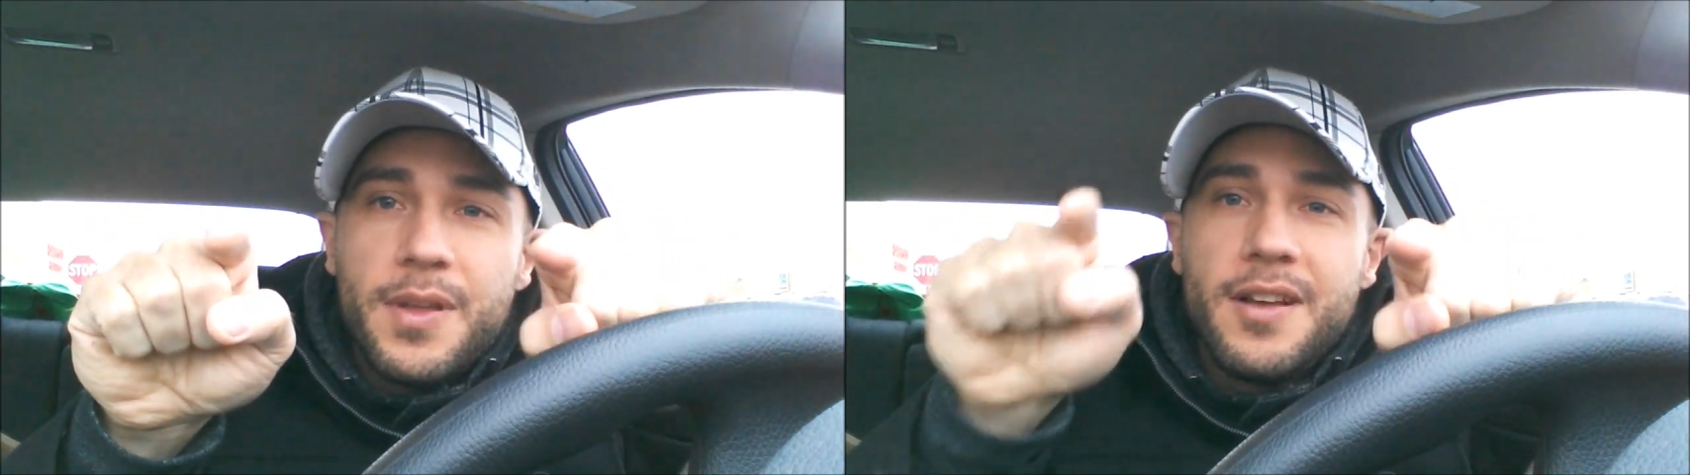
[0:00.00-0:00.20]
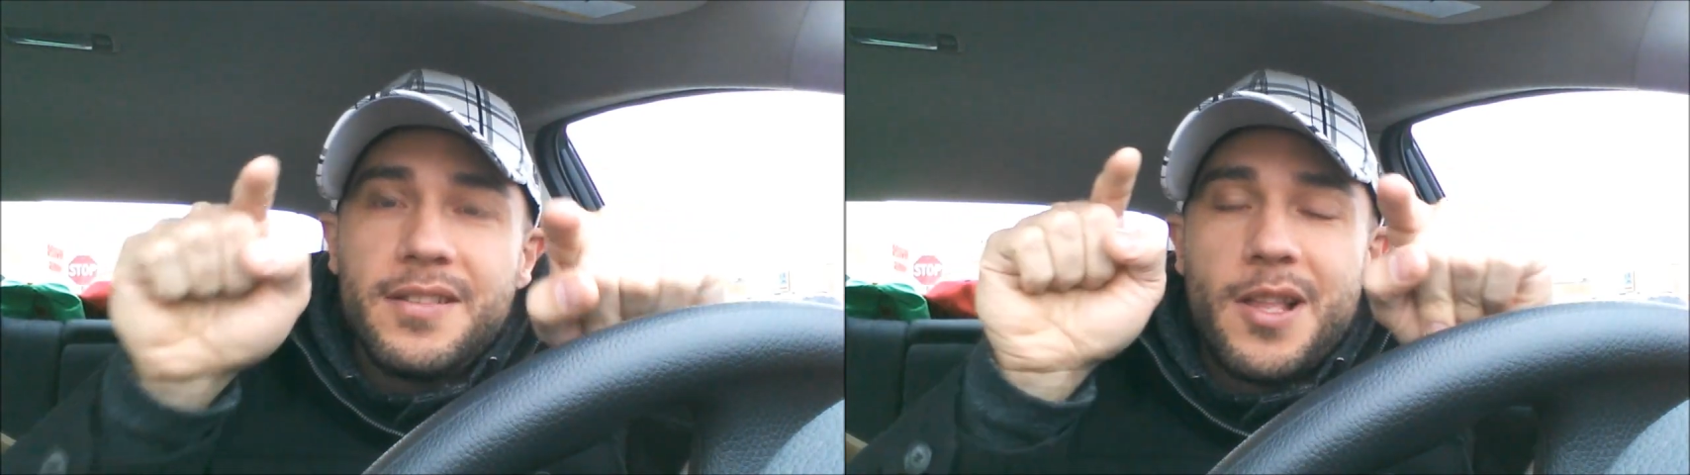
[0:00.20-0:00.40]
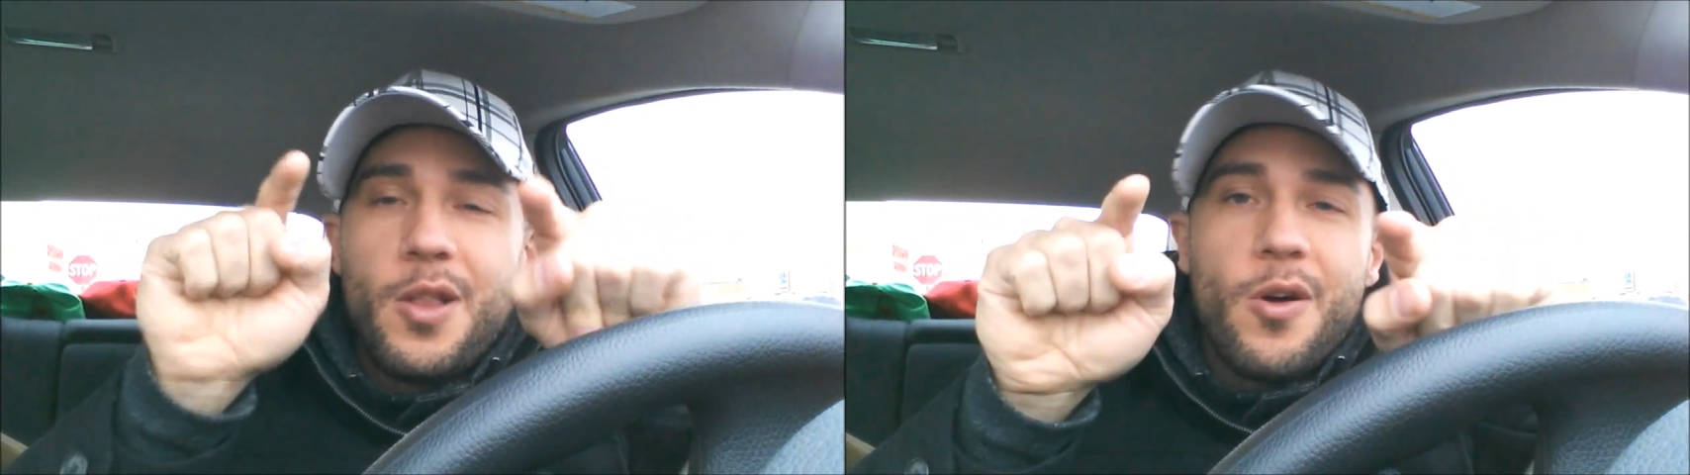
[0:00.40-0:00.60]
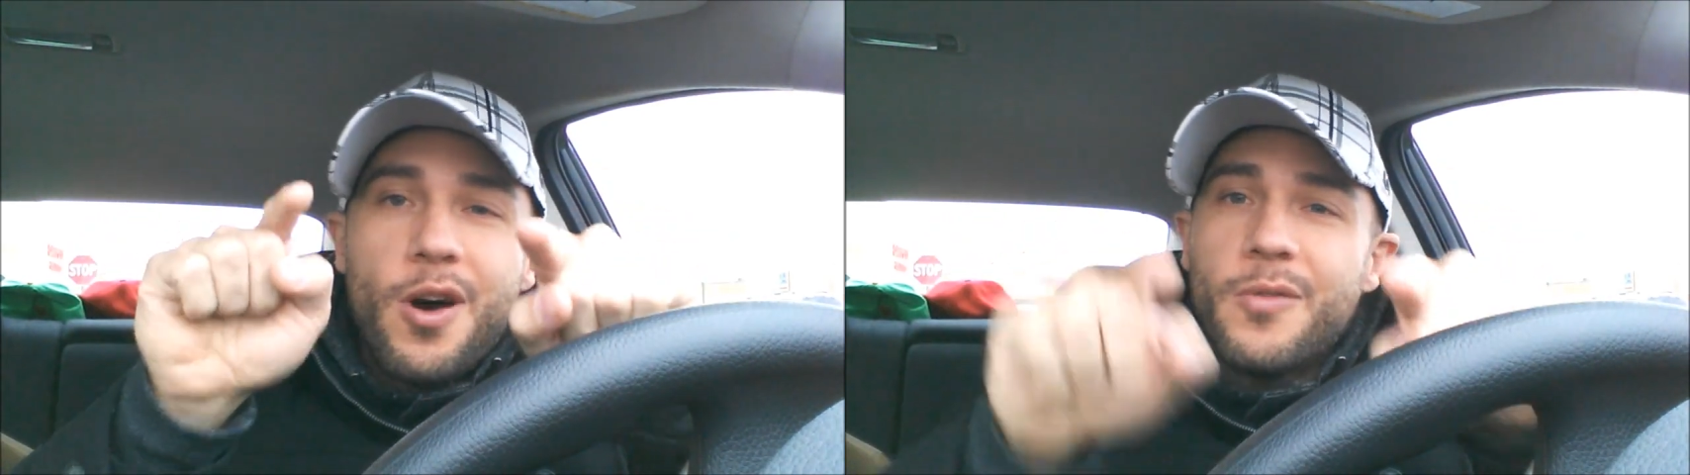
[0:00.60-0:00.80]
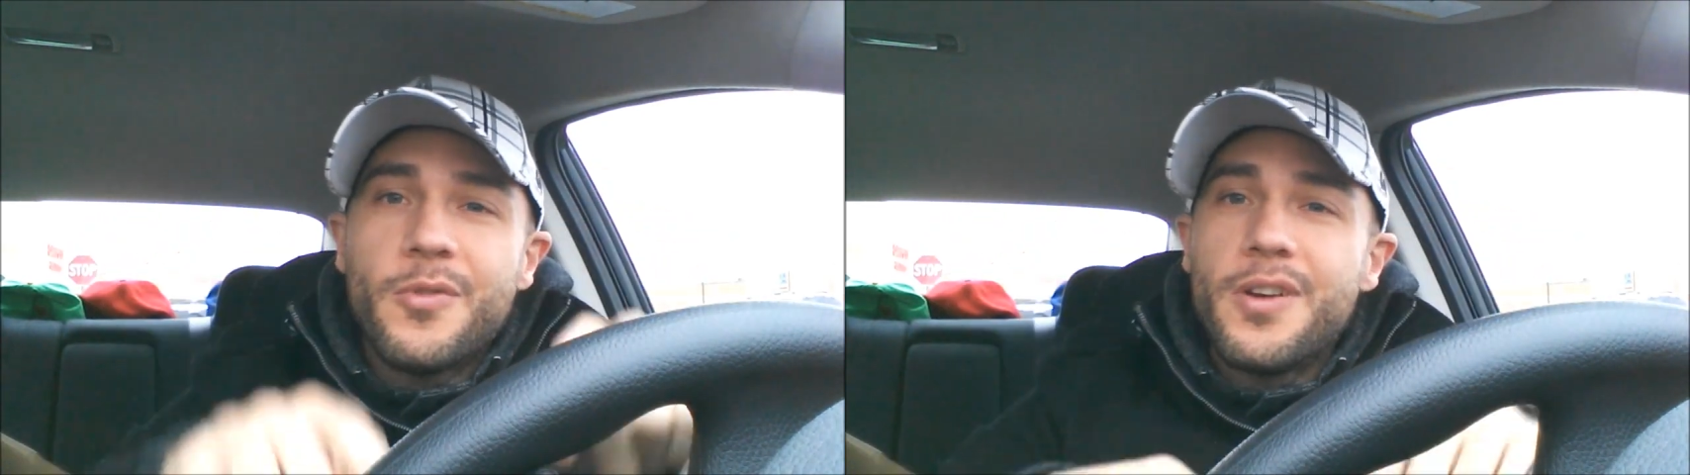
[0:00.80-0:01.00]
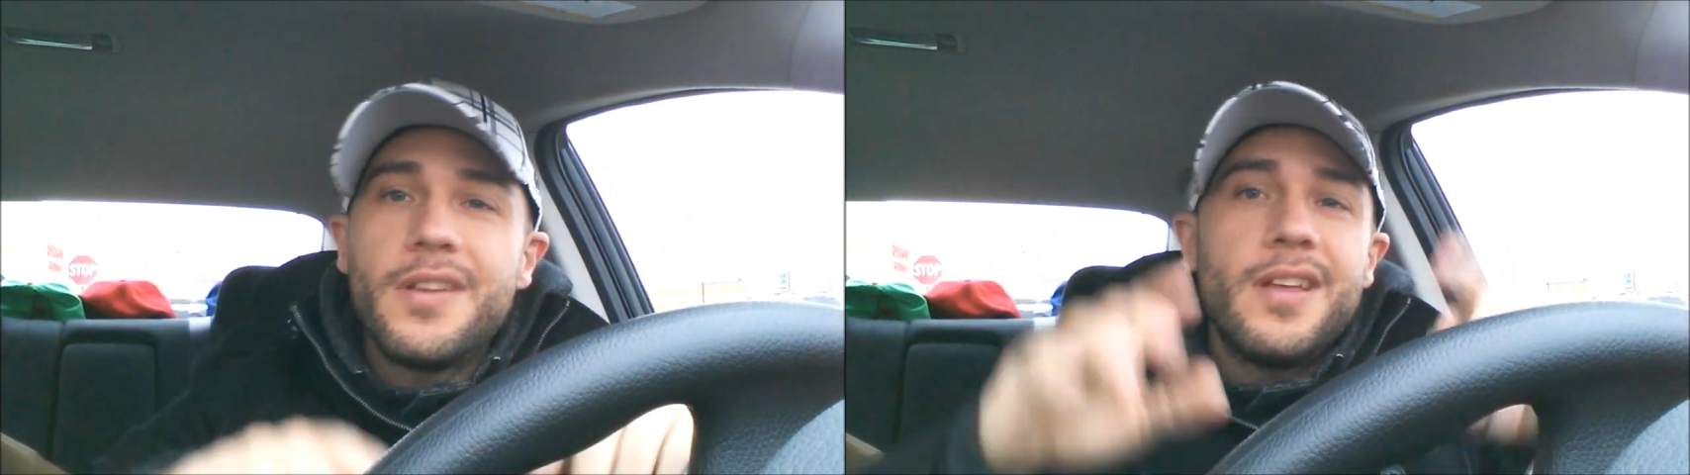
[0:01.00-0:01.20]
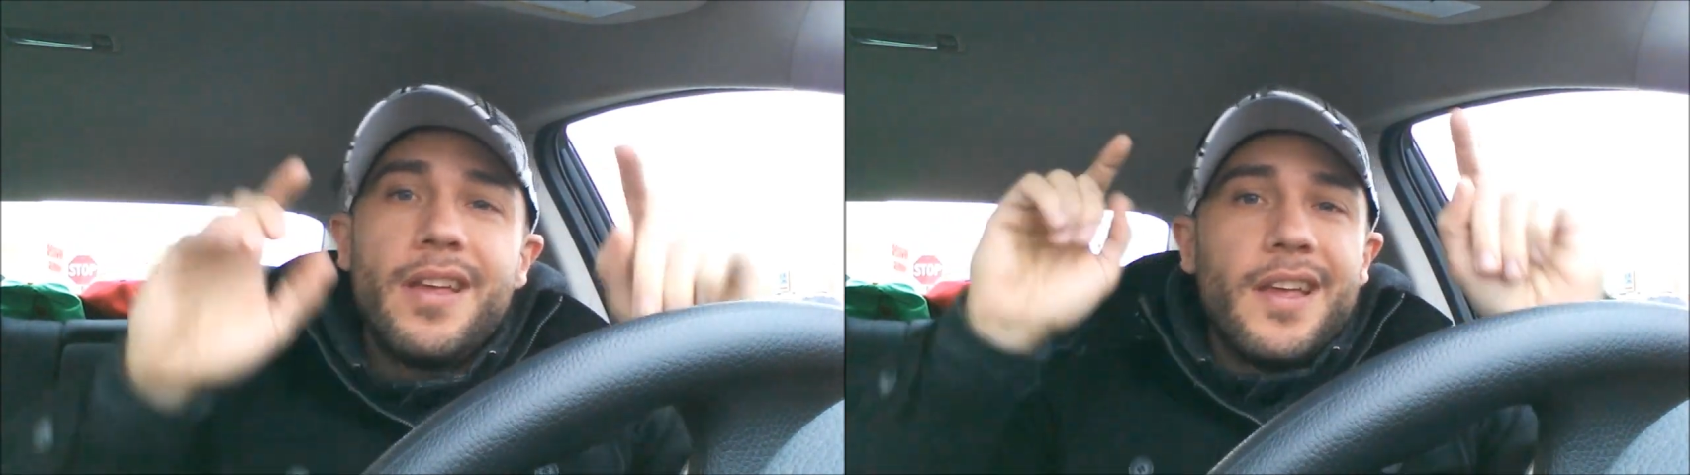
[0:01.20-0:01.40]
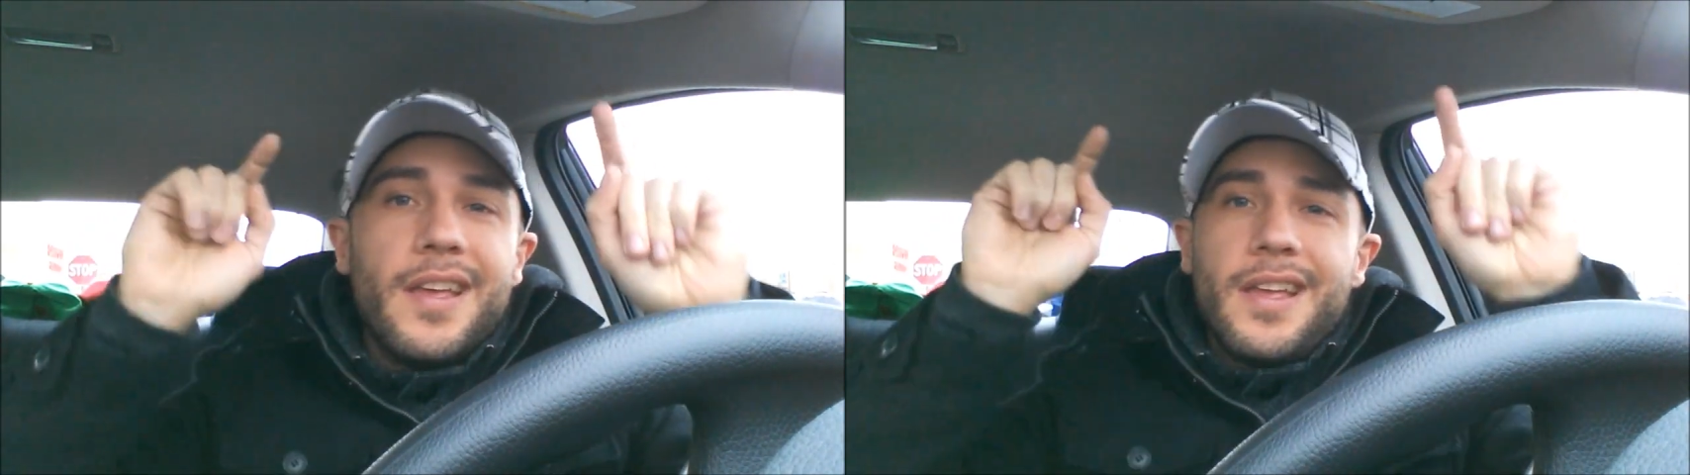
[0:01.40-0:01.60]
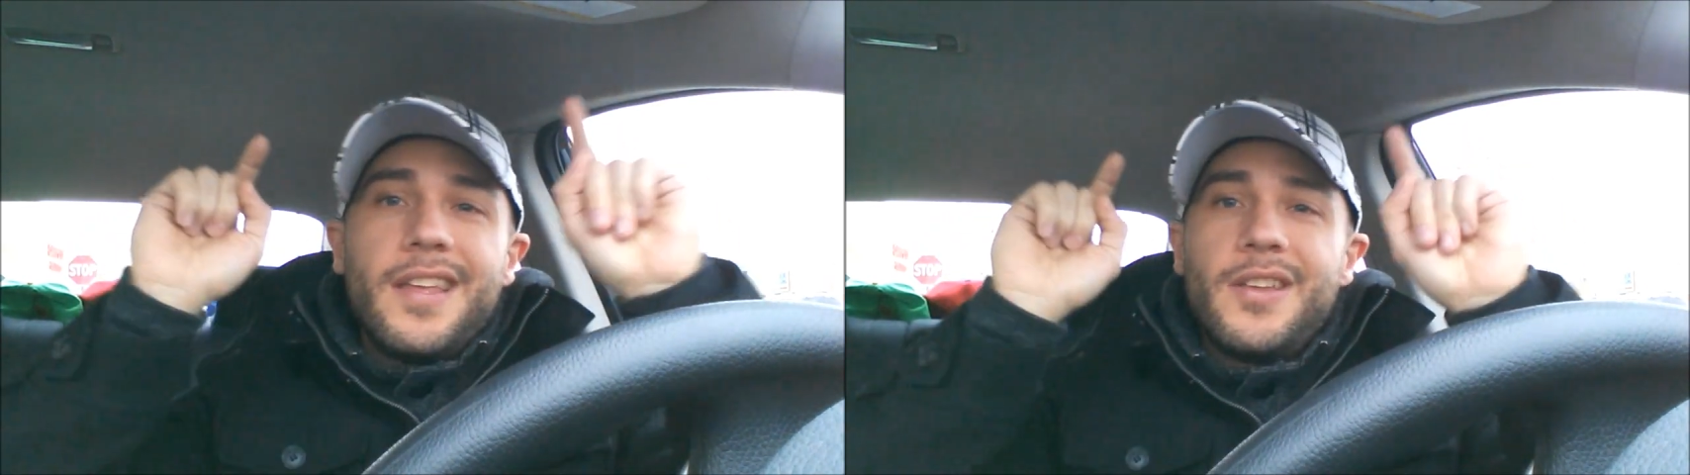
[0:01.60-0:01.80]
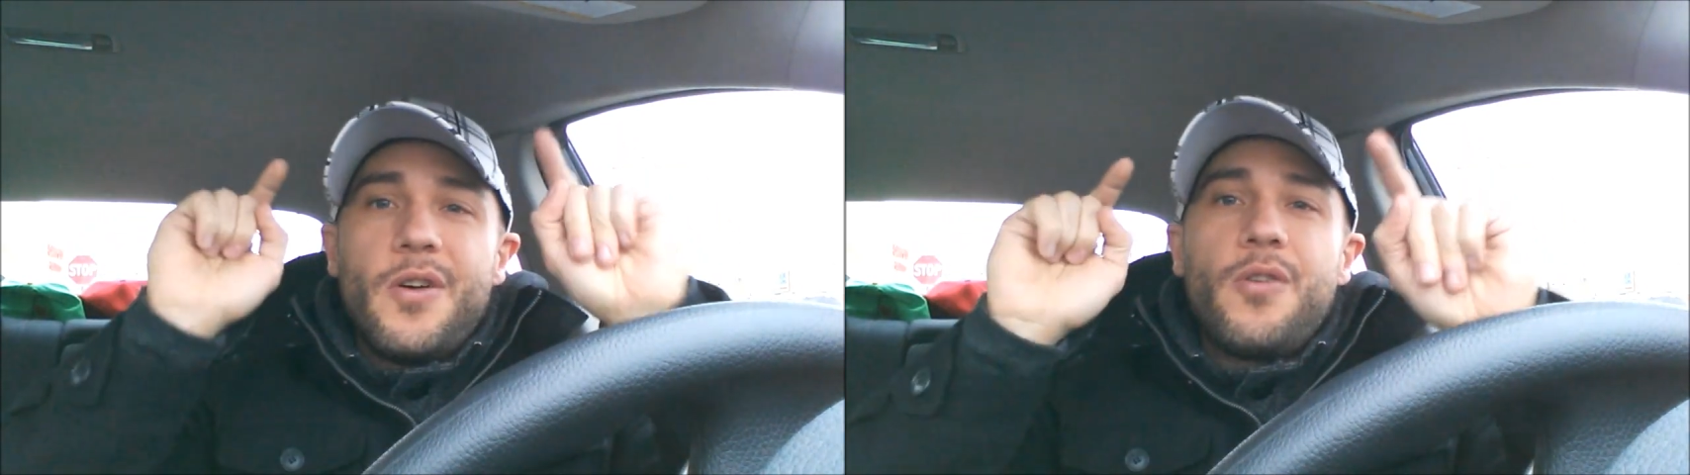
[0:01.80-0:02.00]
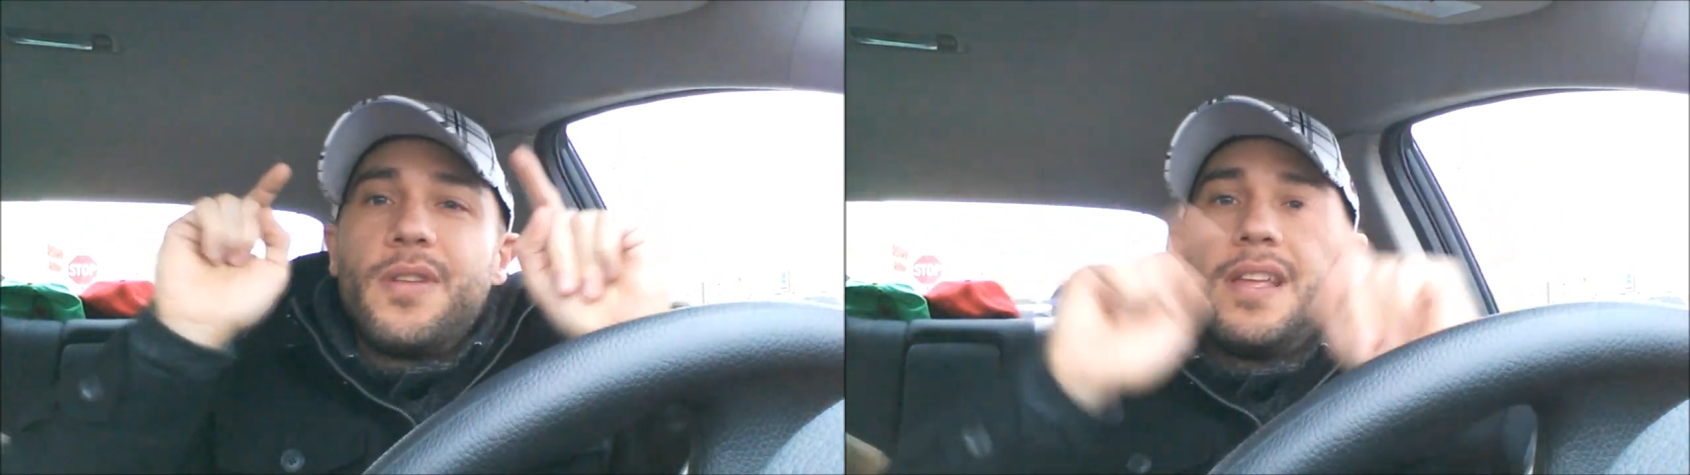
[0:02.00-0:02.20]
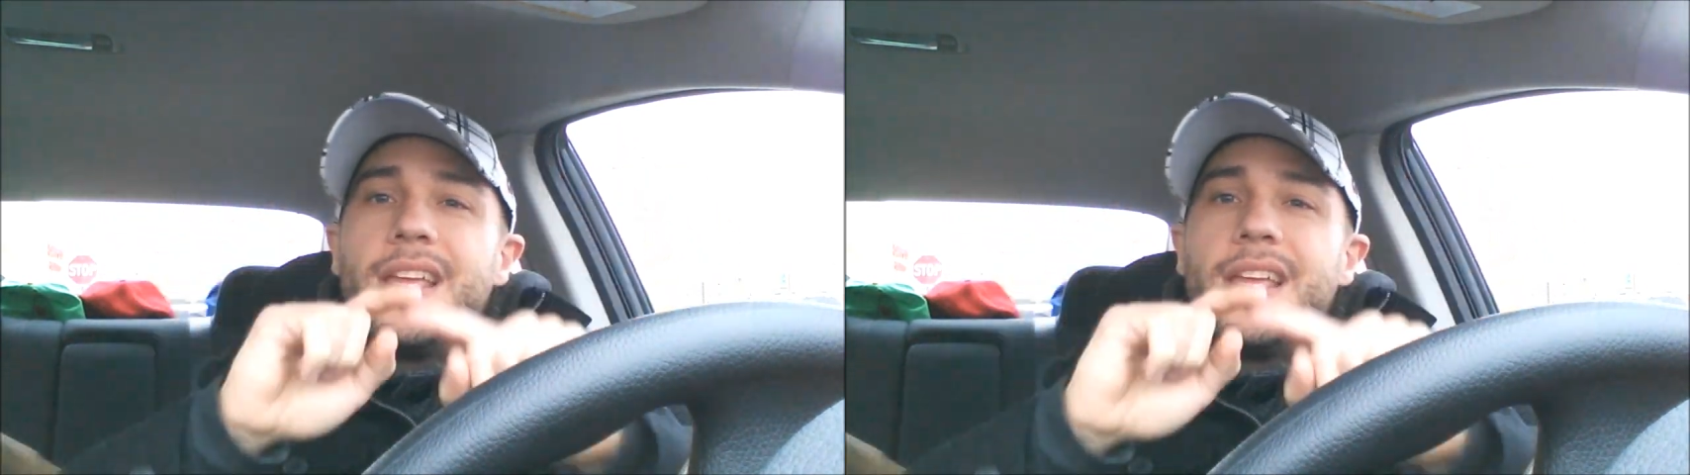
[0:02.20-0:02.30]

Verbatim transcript: because in the long run, you know,